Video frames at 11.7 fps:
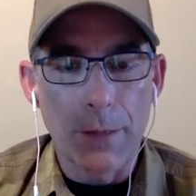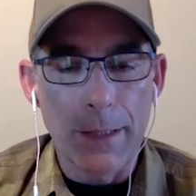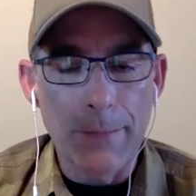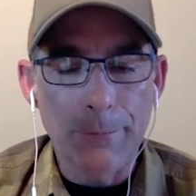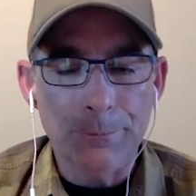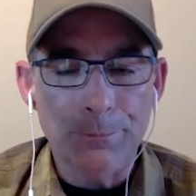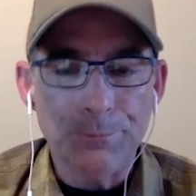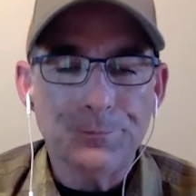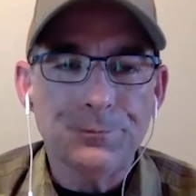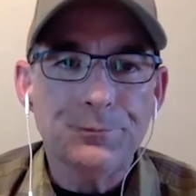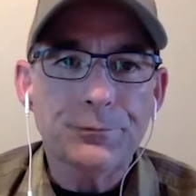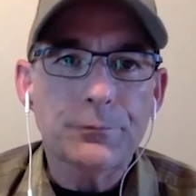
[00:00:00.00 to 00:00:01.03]
Okay.
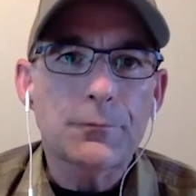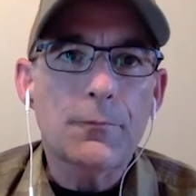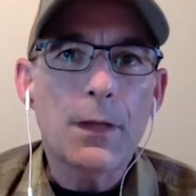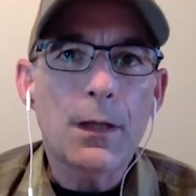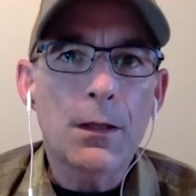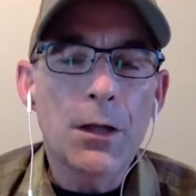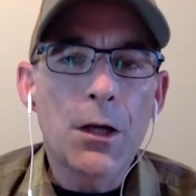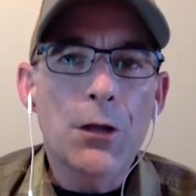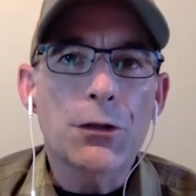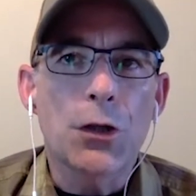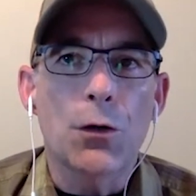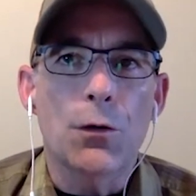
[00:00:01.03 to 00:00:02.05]

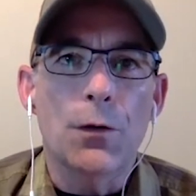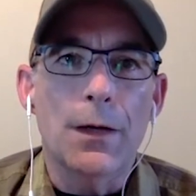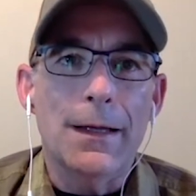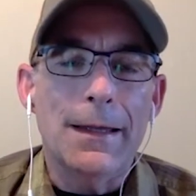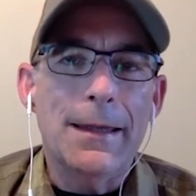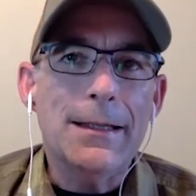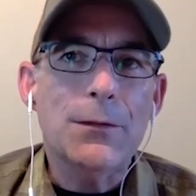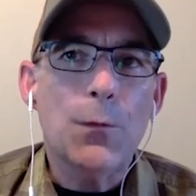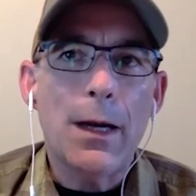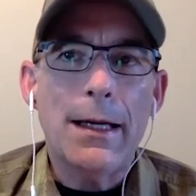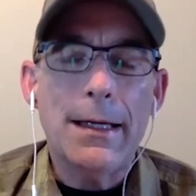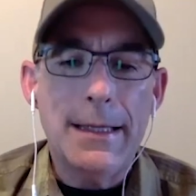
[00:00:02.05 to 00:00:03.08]
So this
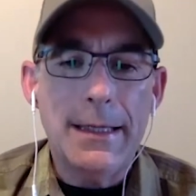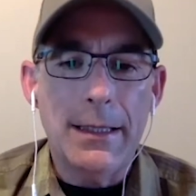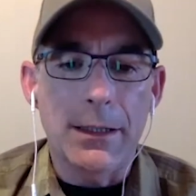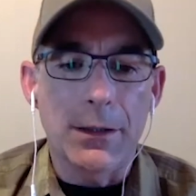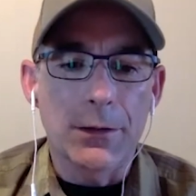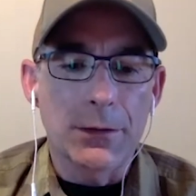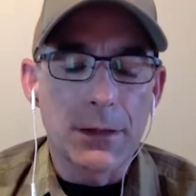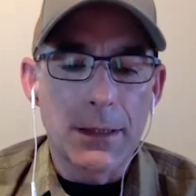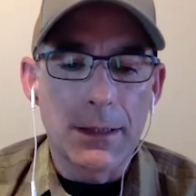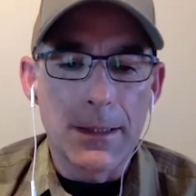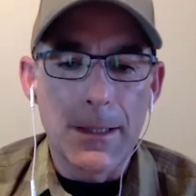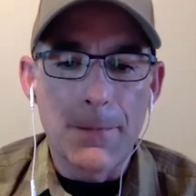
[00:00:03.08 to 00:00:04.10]
way here,
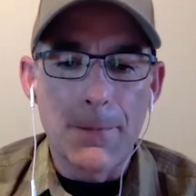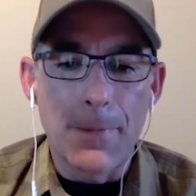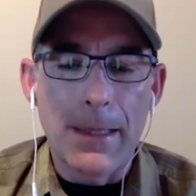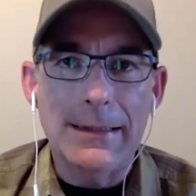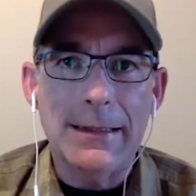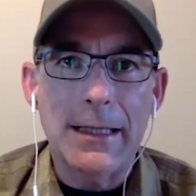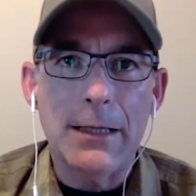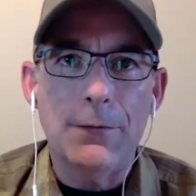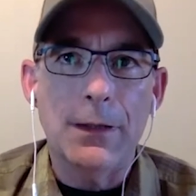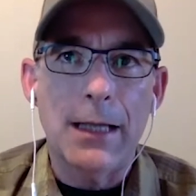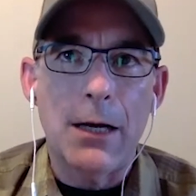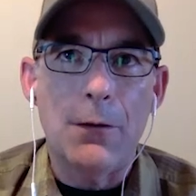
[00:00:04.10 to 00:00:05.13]
instead
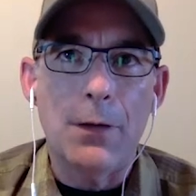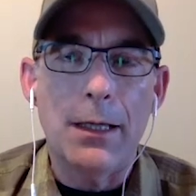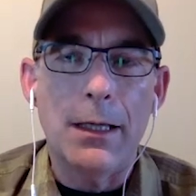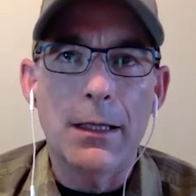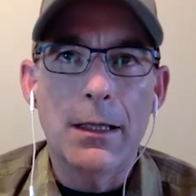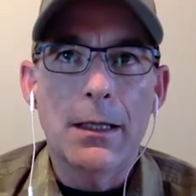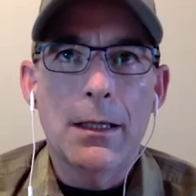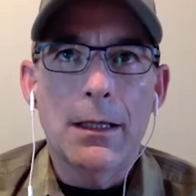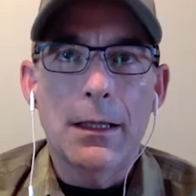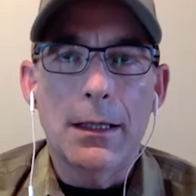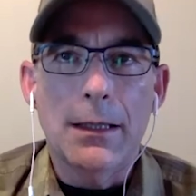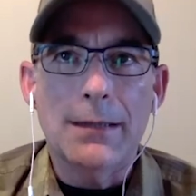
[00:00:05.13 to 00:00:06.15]
of
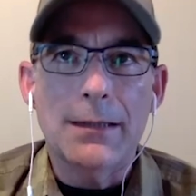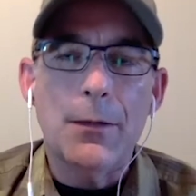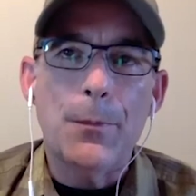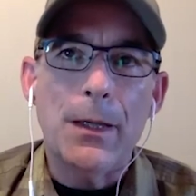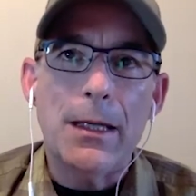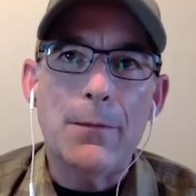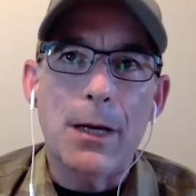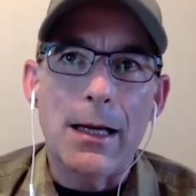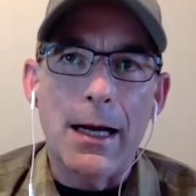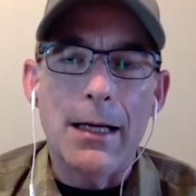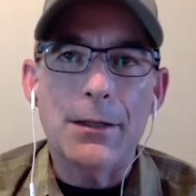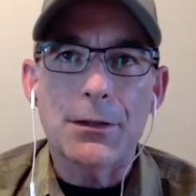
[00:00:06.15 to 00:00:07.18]
instead of picking my
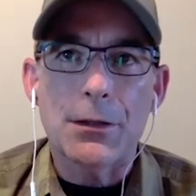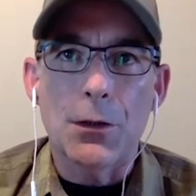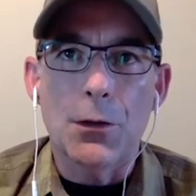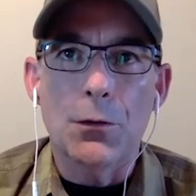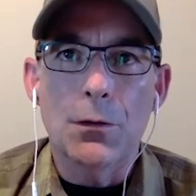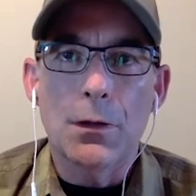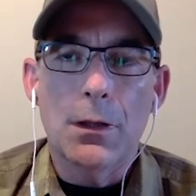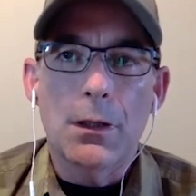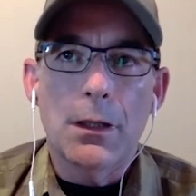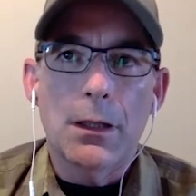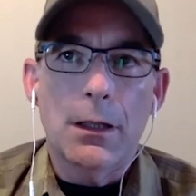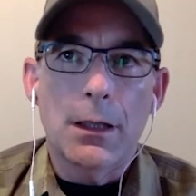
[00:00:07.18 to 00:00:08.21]
ISO
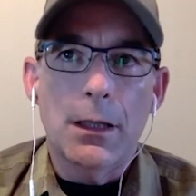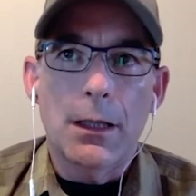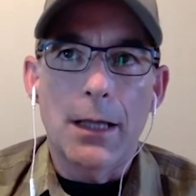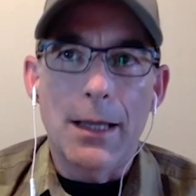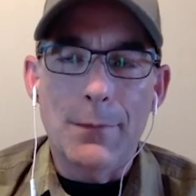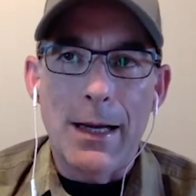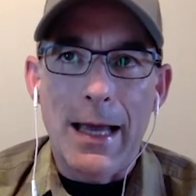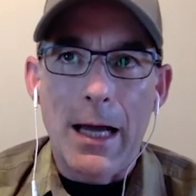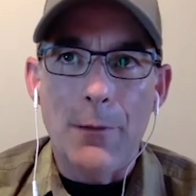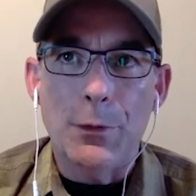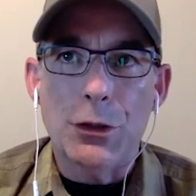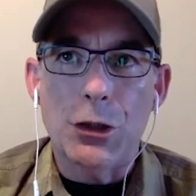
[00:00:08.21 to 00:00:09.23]
and my
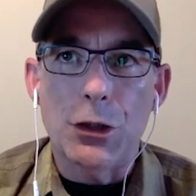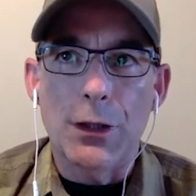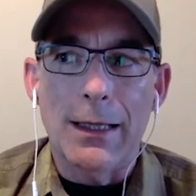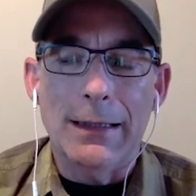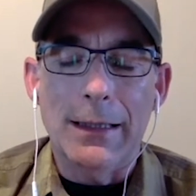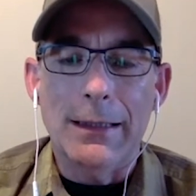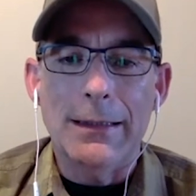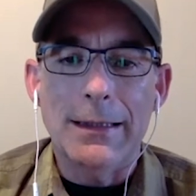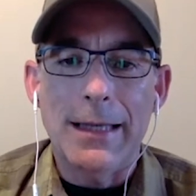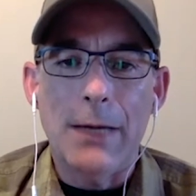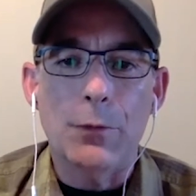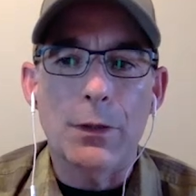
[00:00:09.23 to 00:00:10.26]
aperture and letting the
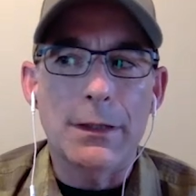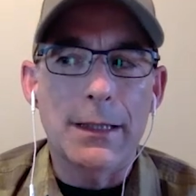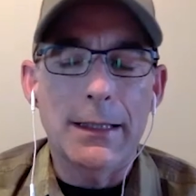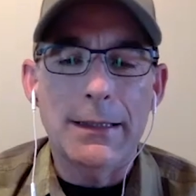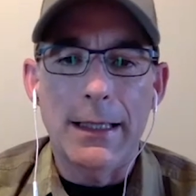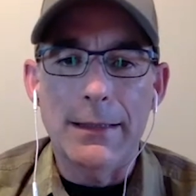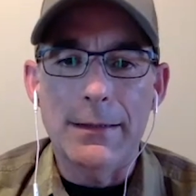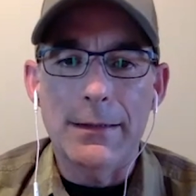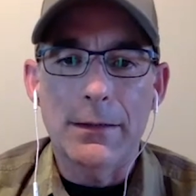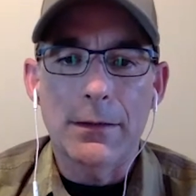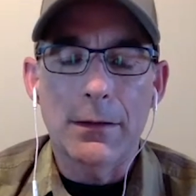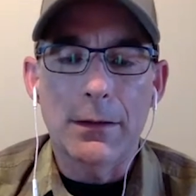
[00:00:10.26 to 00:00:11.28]
camera
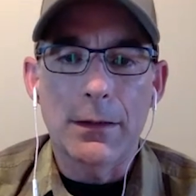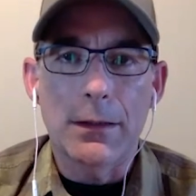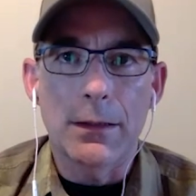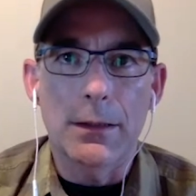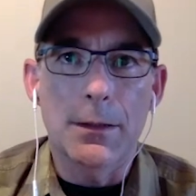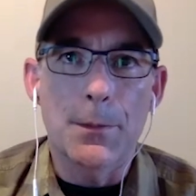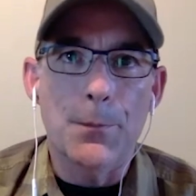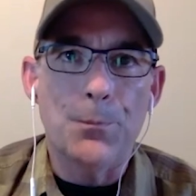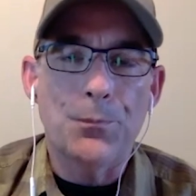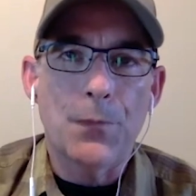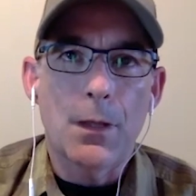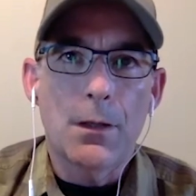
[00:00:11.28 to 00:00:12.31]
dictate
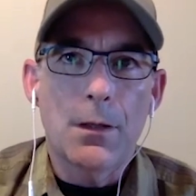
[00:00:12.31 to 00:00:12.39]
um,